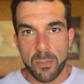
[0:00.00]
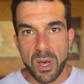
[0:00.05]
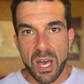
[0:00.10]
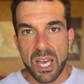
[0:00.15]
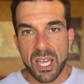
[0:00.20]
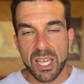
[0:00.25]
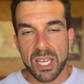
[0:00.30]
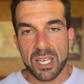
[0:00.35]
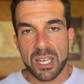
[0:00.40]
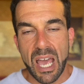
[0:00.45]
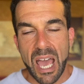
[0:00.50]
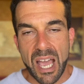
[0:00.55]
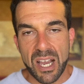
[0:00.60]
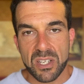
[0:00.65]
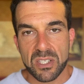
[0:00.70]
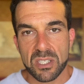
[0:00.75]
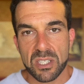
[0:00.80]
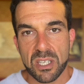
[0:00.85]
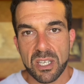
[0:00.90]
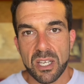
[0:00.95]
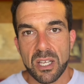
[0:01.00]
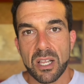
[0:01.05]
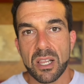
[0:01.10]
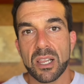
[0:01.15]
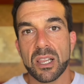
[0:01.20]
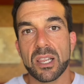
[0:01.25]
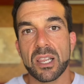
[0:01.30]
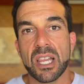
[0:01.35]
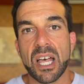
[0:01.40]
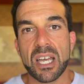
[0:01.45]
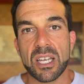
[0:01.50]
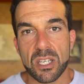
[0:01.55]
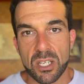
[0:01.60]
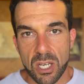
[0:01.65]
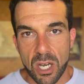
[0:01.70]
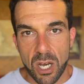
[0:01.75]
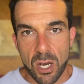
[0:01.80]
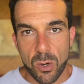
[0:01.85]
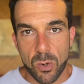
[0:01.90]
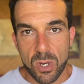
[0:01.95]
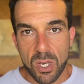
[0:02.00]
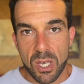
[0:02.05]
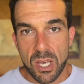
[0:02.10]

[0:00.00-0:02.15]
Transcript: I could actually let go